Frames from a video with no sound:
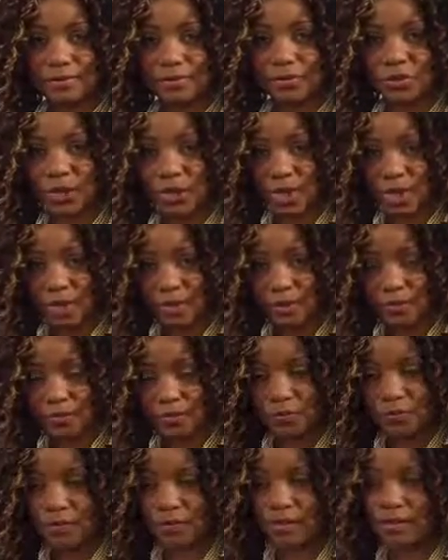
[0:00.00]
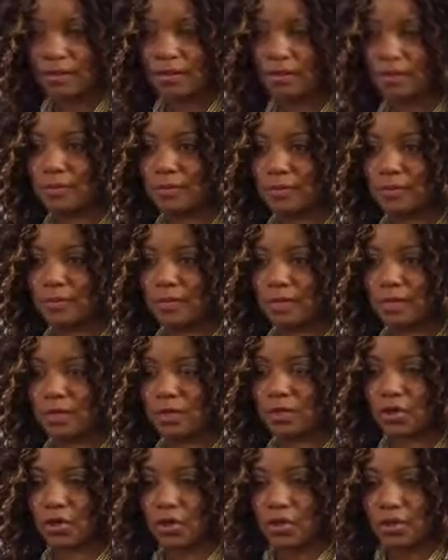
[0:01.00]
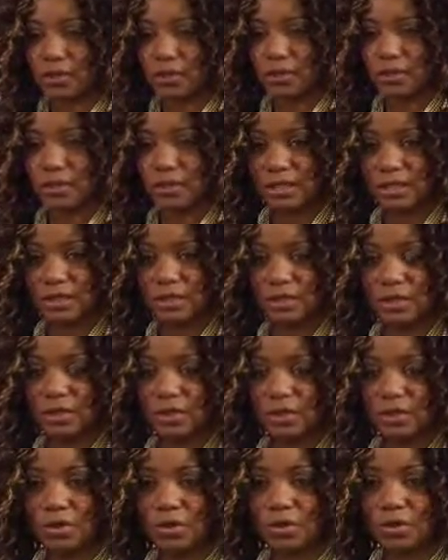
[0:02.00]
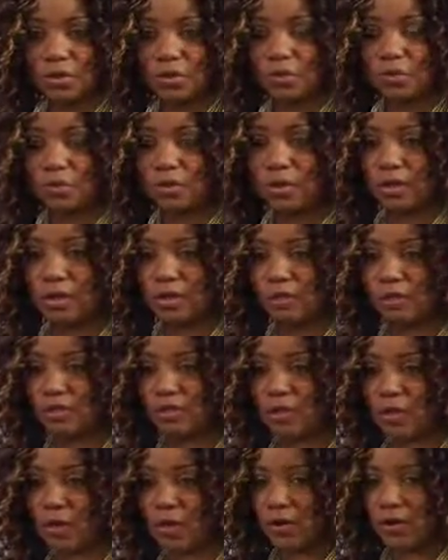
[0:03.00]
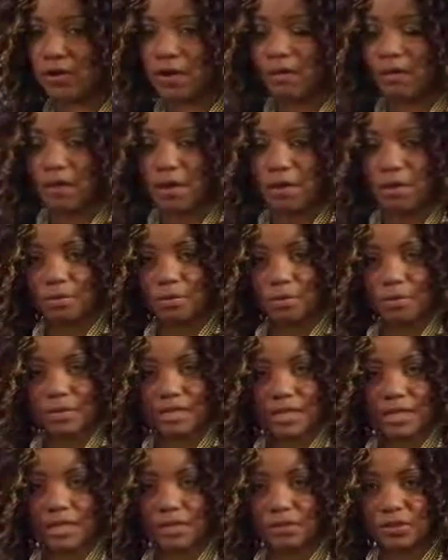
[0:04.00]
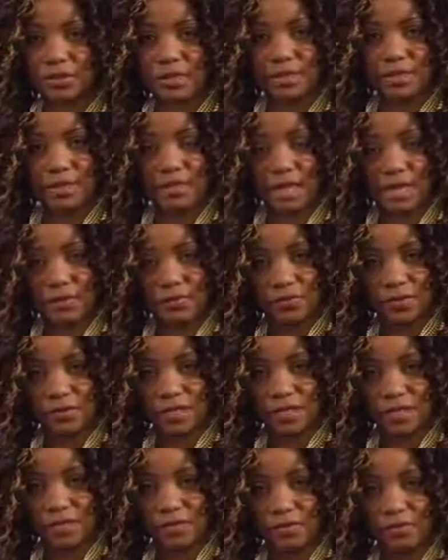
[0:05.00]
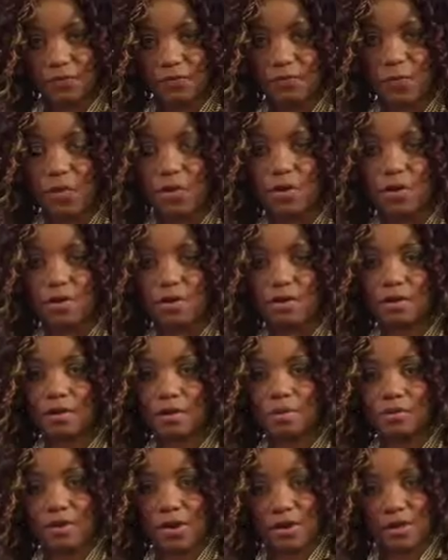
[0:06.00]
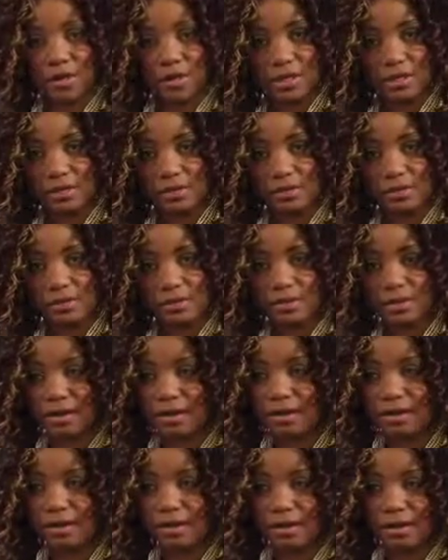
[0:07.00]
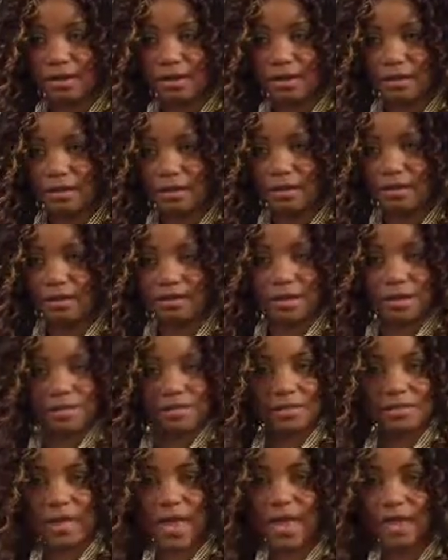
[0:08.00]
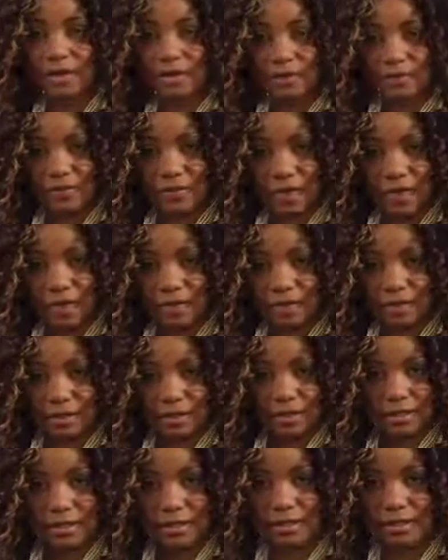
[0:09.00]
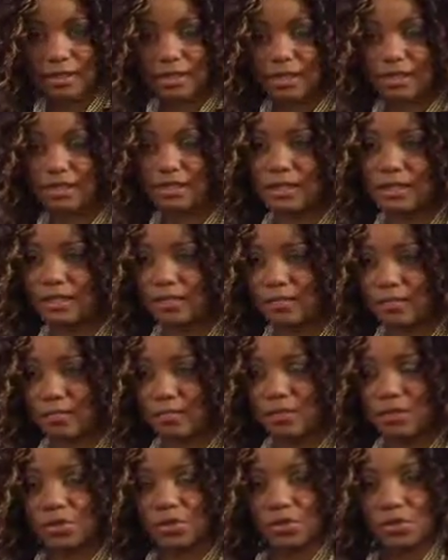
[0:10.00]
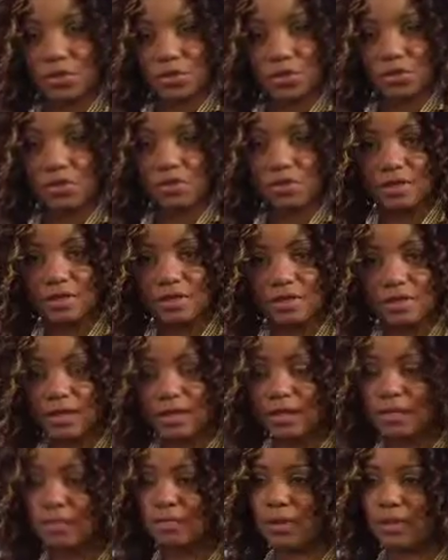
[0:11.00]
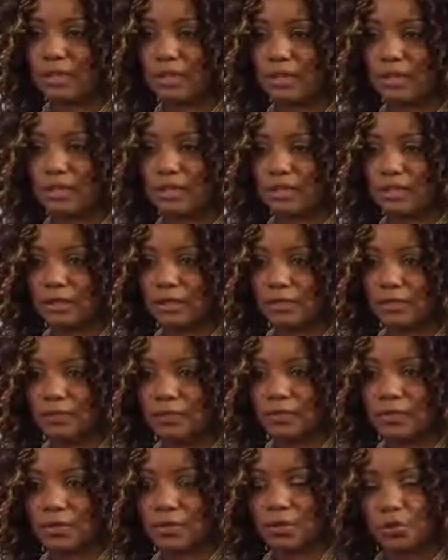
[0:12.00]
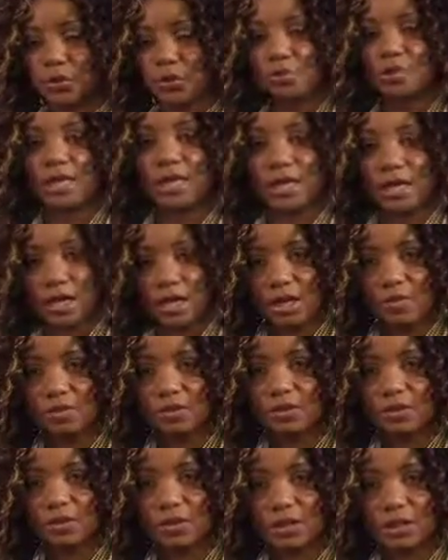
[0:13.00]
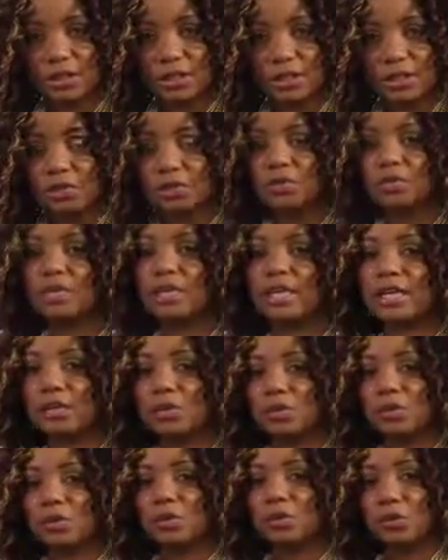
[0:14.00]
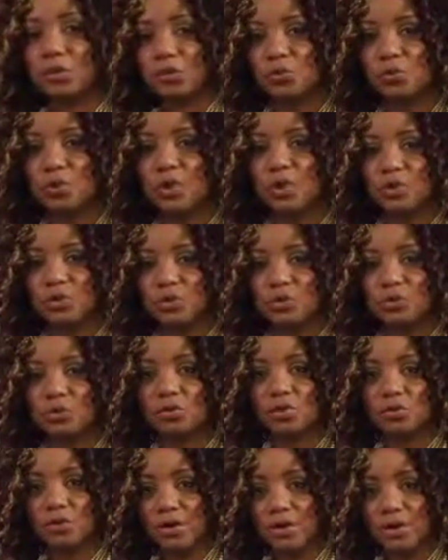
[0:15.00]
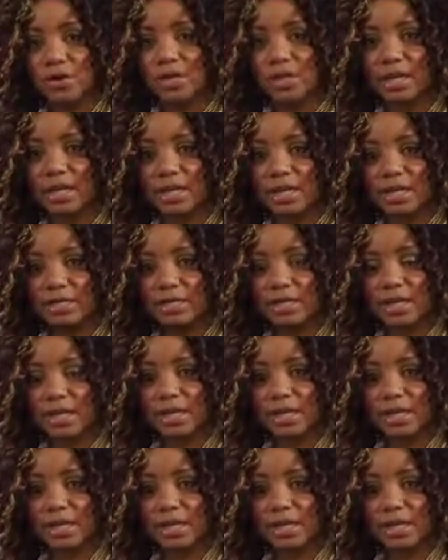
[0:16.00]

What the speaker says: job with encouraging, with talking about protection and safety for Americans. He's not slack on that, and he did give something stern to say. Basically, you can't come over here, you can't do what you want to do to America,